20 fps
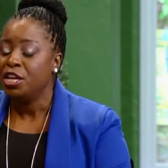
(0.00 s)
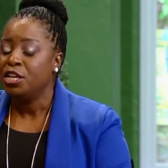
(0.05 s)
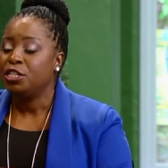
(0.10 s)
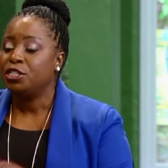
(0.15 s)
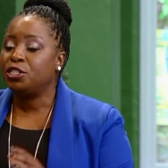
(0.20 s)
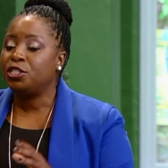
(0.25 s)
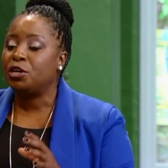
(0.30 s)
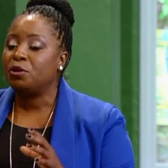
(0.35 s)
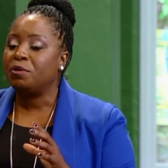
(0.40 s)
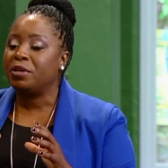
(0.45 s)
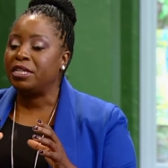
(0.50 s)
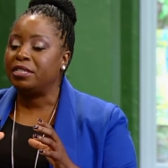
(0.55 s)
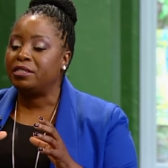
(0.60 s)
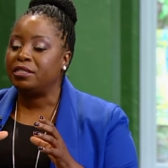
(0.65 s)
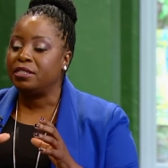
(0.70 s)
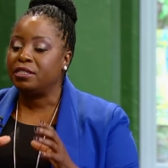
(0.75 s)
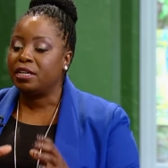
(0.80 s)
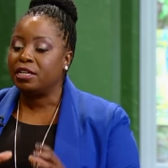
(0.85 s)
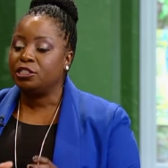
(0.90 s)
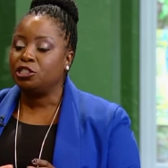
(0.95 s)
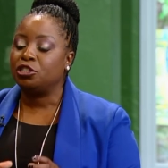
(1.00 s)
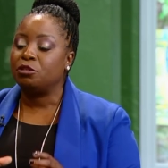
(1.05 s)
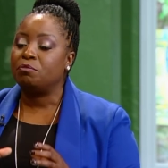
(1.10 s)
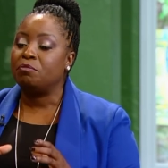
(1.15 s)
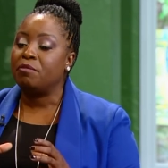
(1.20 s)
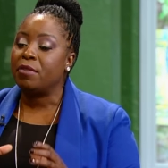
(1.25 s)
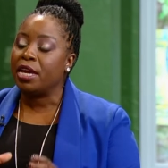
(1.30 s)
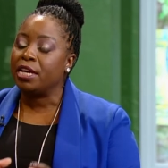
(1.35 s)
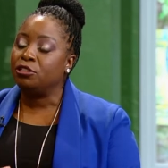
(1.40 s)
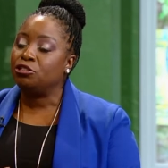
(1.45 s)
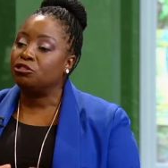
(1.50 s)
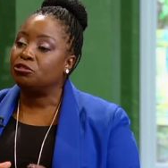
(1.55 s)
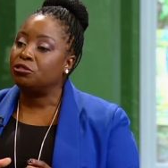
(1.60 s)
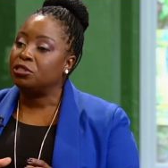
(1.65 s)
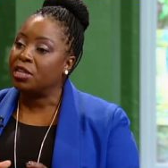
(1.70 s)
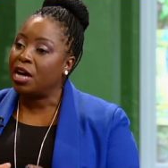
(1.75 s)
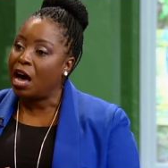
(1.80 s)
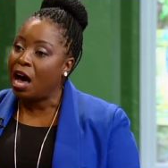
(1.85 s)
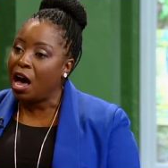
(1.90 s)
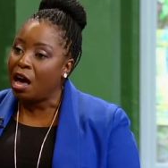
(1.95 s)
So it's such a major
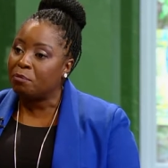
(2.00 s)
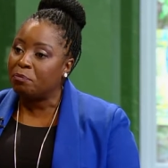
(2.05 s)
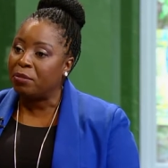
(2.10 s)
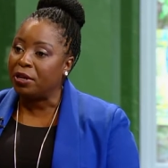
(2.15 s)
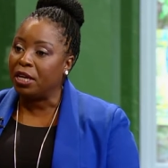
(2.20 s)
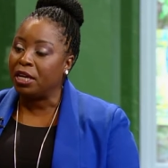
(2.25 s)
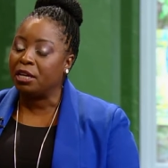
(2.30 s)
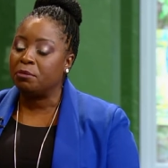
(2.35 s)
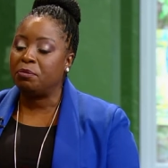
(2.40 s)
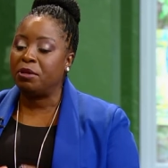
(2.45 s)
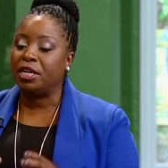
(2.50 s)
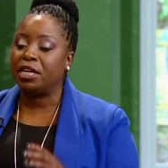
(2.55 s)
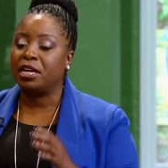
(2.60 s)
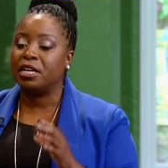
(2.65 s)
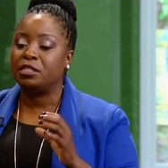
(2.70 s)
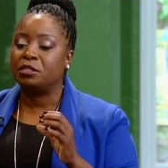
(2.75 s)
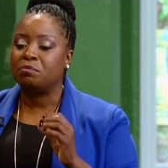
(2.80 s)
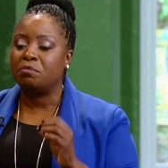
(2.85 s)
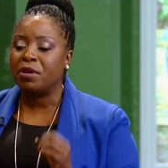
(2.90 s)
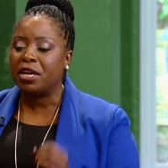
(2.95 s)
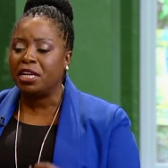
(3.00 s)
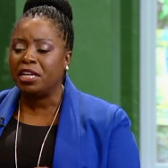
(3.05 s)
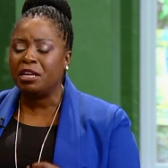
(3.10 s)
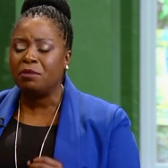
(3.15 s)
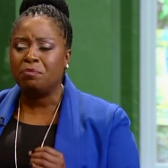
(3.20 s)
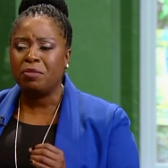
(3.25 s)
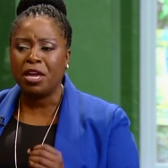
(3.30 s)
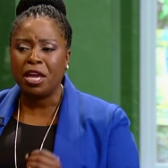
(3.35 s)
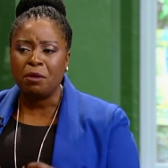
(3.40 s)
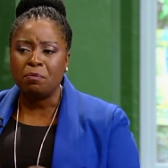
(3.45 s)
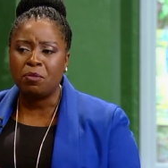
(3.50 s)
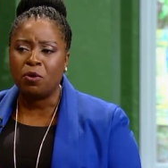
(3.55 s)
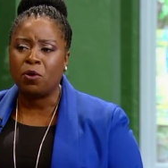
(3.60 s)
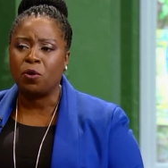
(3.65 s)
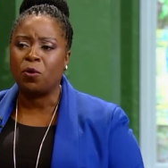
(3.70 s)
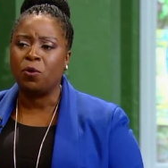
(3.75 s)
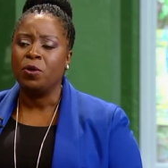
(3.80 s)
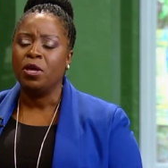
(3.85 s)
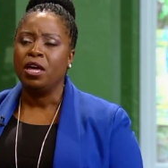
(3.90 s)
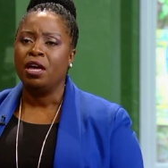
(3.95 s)
topic, because many
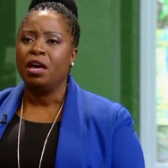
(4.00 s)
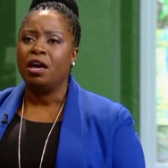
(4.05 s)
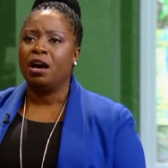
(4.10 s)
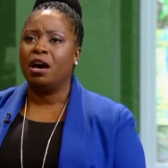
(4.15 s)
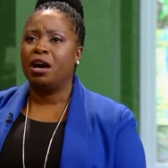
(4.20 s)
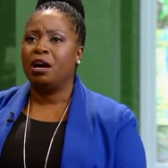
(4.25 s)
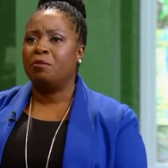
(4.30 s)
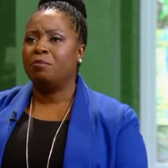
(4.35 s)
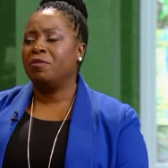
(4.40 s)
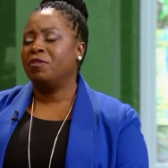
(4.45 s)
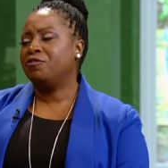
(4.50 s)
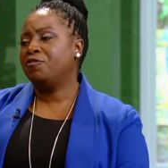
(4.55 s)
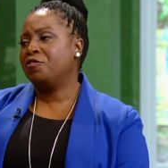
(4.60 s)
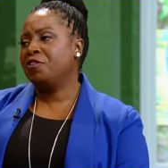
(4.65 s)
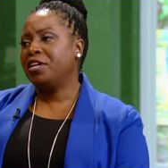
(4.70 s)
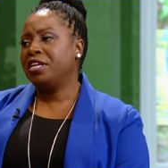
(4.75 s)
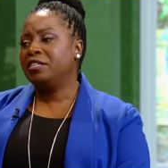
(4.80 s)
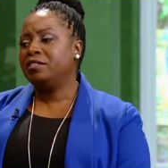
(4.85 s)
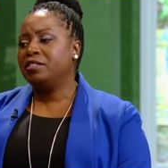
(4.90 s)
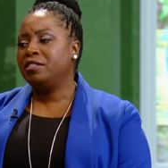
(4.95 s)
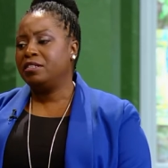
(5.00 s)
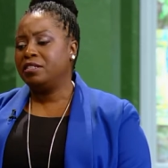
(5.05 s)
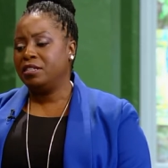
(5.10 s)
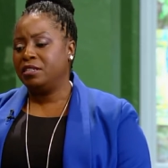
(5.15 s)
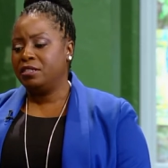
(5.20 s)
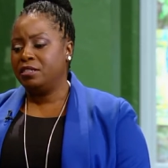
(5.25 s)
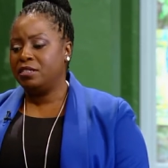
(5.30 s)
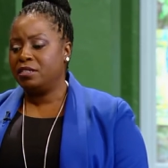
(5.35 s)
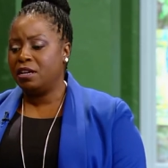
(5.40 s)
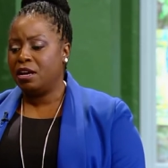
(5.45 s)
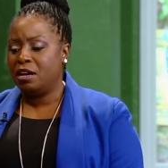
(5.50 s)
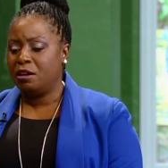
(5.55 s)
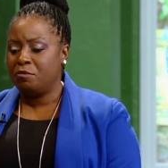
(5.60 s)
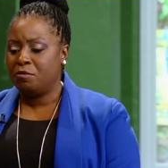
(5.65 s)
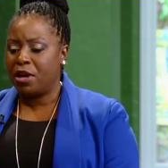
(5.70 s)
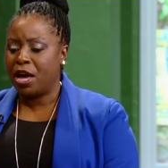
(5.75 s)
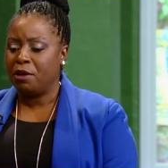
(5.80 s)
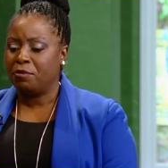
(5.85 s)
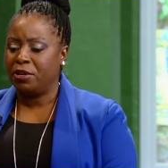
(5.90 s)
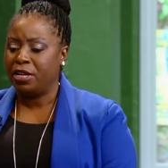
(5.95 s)
people, um, for instance, um,
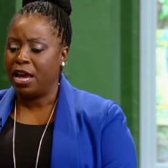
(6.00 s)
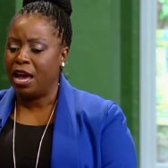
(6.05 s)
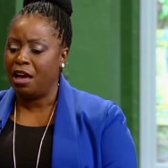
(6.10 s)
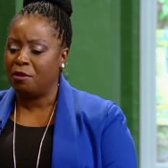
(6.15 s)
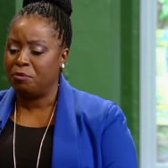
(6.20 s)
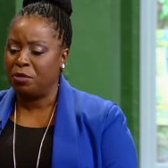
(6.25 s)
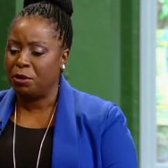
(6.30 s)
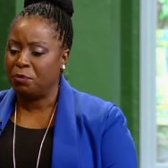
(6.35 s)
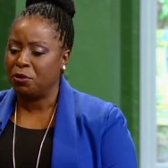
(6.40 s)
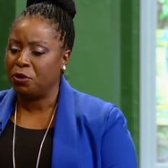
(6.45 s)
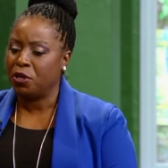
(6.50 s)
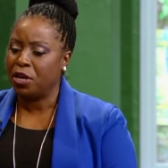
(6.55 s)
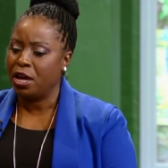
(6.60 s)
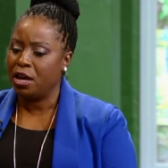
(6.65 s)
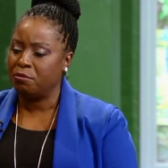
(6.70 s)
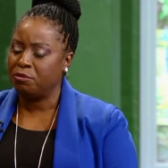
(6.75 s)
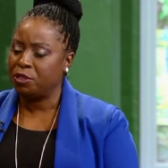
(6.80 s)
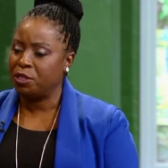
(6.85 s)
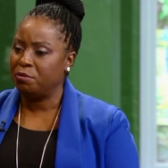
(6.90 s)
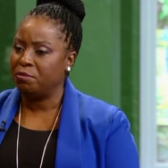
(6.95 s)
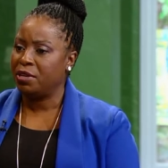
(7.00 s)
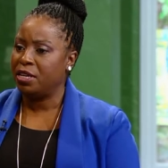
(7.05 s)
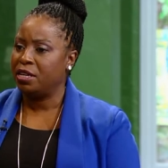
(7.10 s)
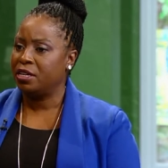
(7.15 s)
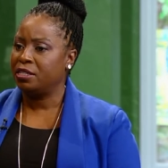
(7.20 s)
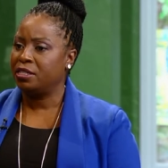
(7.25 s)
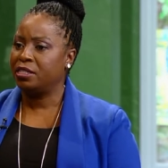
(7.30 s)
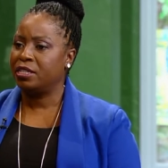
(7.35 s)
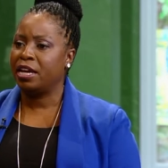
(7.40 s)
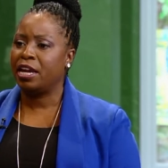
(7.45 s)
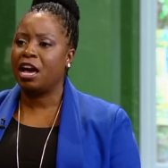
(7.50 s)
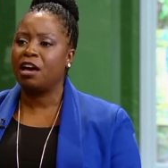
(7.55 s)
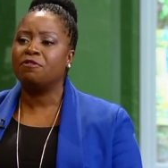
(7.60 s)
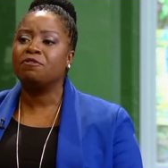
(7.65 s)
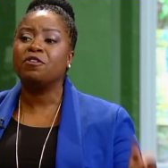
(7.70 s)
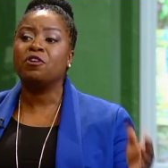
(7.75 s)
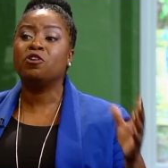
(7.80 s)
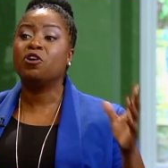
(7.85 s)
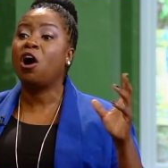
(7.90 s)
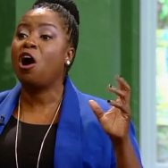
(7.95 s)
I would have people come to me and say, I
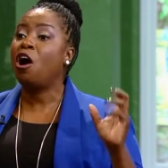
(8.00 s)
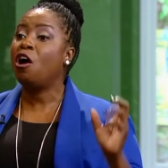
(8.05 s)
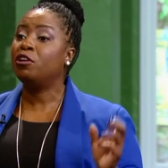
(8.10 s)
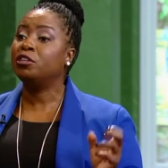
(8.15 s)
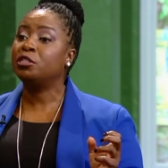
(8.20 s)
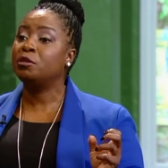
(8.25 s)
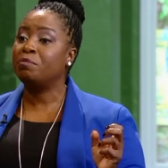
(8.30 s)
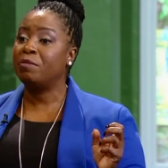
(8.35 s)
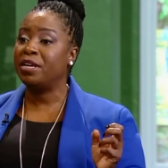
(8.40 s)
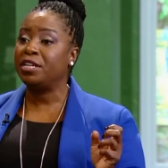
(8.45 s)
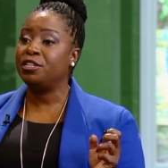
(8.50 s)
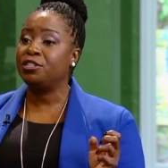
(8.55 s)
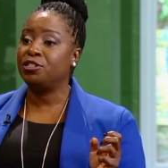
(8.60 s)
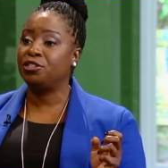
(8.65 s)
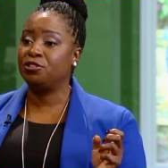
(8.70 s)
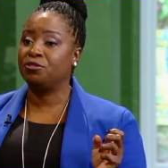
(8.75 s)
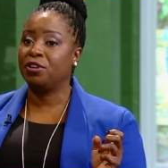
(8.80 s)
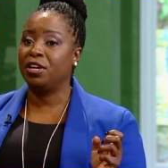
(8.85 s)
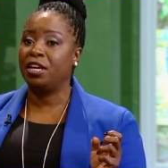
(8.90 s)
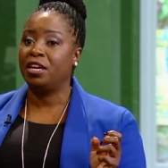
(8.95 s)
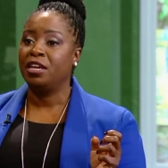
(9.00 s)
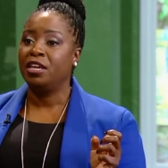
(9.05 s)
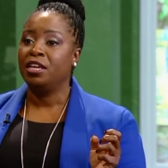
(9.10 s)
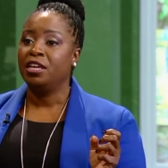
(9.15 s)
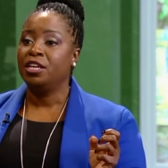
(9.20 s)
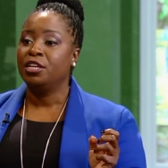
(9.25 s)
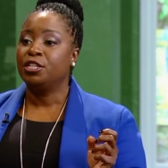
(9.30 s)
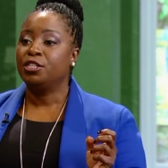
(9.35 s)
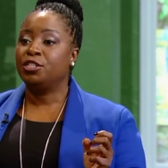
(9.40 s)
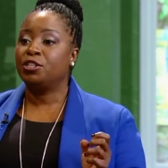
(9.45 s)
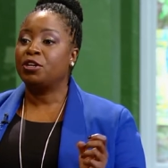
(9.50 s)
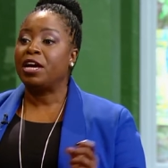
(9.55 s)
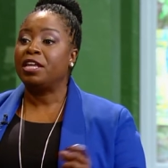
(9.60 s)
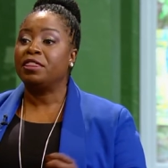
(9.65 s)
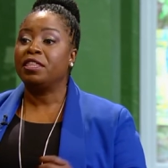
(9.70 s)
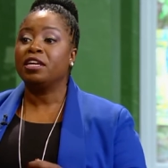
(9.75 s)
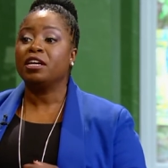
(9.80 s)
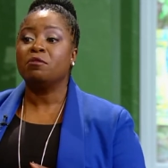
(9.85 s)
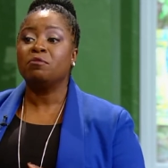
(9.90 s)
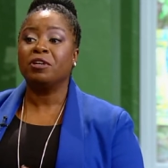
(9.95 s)
feel called to ministry, so I
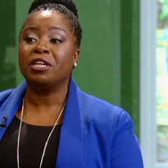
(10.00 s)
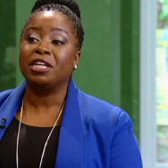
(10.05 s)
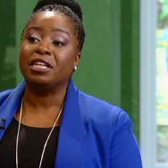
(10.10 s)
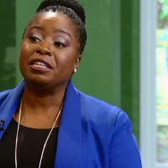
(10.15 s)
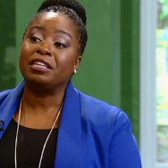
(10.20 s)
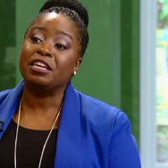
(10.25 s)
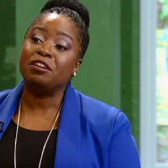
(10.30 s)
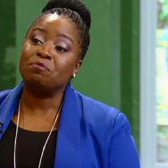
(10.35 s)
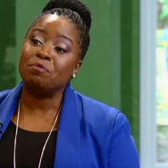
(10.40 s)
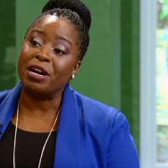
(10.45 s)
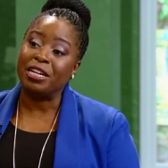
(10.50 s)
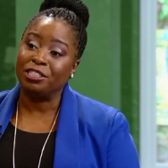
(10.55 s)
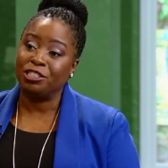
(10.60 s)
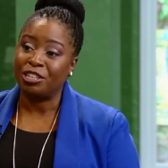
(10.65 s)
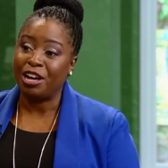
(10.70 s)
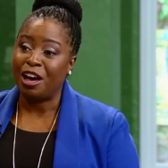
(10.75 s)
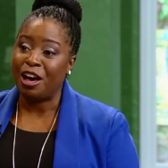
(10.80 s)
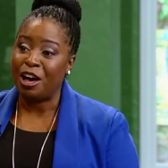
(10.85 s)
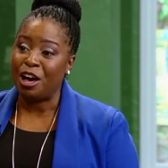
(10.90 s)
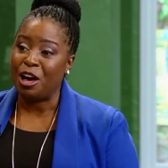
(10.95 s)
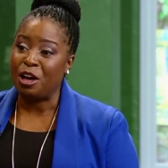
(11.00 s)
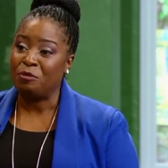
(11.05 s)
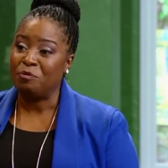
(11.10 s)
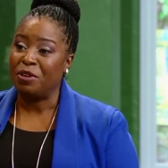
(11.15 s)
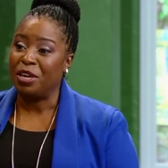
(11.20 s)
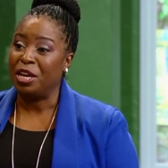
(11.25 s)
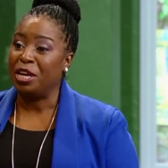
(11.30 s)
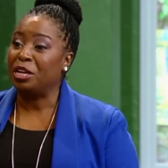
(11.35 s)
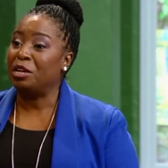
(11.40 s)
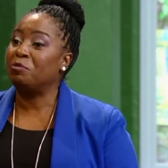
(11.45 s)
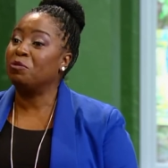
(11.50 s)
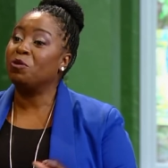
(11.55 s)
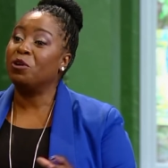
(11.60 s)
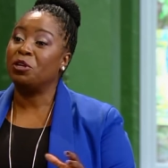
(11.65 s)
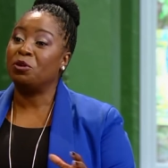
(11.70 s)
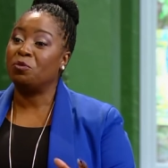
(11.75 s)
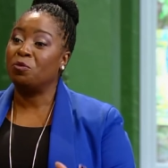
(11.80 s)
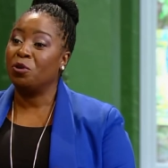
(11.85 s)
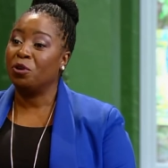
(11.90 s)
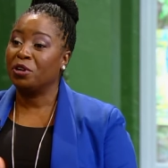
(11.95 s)
think I'm going to leave my job and I'm going to
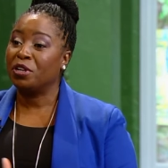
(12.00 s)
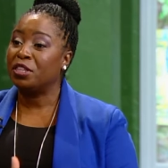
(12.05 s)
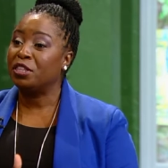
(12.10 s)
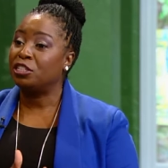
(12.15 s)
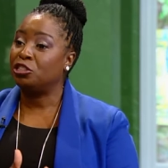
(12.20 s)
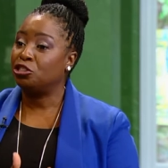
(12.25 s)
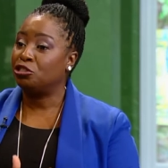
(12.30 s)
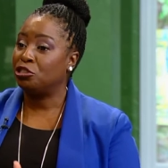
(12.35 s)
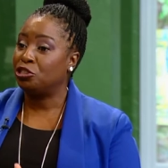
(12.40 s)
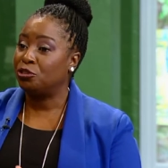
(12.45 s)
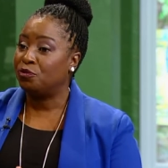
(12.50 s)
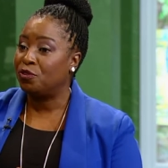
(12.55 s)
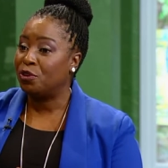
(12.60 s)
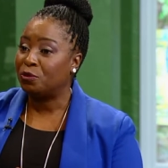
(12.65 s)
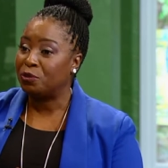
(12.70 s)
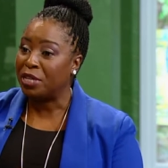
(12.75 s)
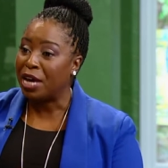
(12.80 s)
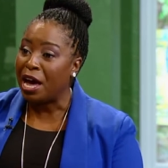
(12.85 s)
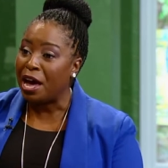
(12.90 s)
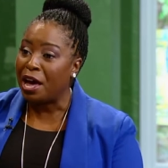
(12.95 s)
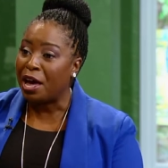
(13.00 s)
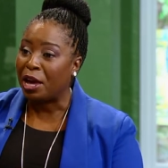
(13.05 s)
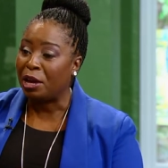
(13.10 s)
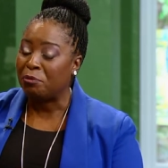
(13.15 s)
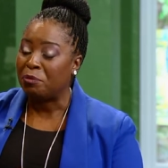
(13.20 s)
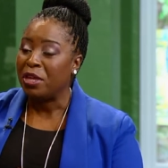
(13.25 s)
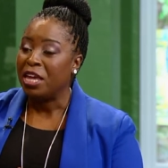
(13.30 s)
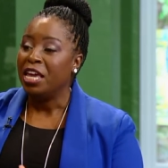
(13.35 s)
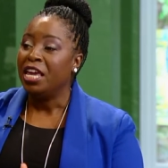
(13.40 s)
work in the church full time.